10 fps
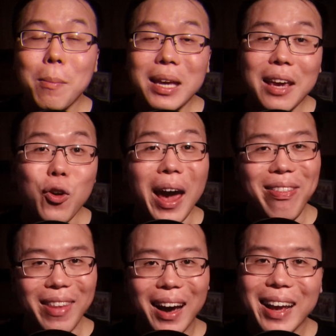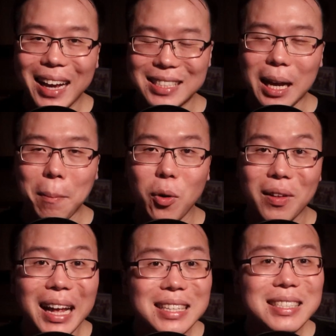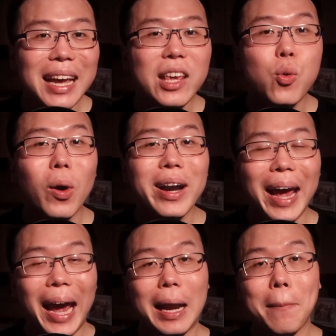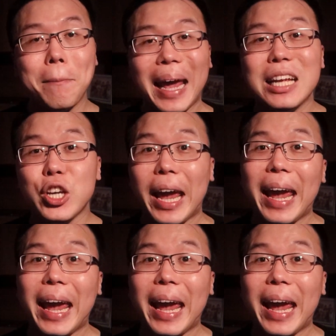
let me give you another example. Let's say you want to add a page